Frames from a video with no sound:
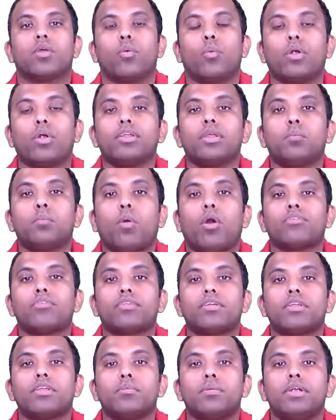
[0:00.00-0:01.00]
What is the
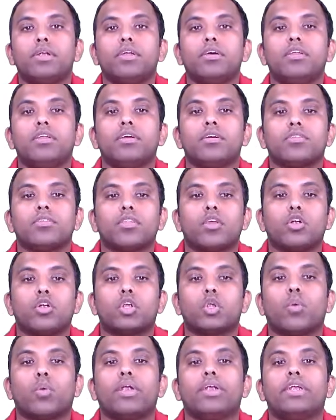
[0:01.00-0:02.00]
positive remainder?
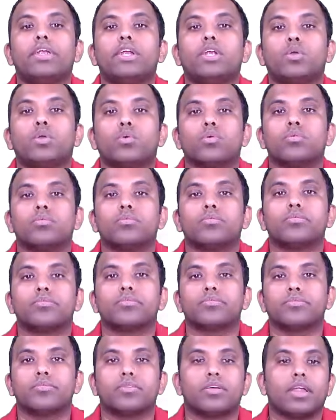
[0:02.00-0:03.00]
22.
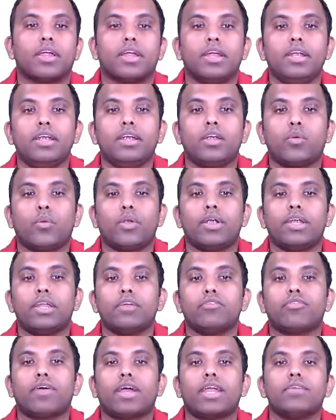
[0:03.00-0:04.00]
Right?
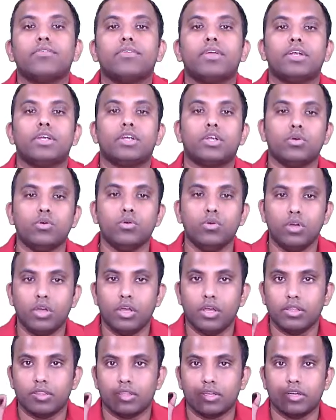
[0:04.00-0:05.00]
25 into
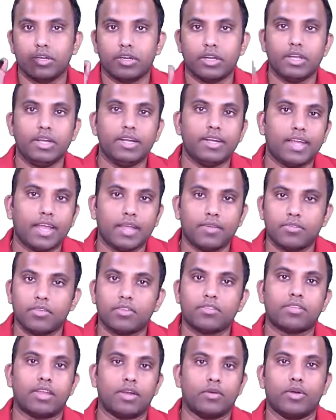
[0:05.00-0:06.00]
13 times
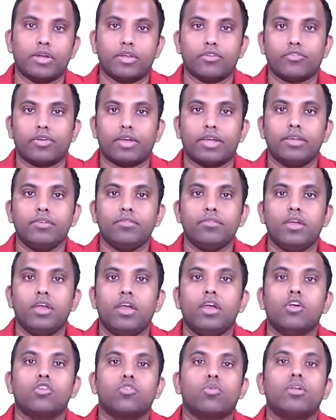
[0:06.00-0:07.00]
is 325.
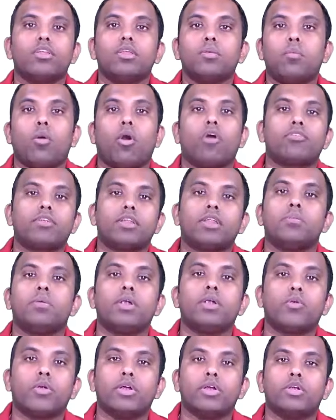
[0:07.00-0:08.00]
So what is the positive
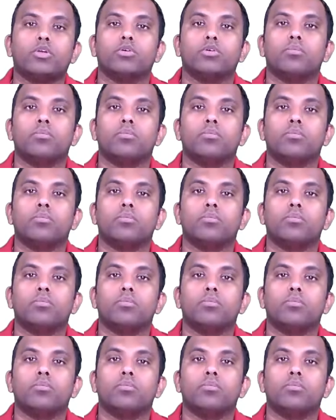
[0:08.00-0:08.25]
remainder? 22.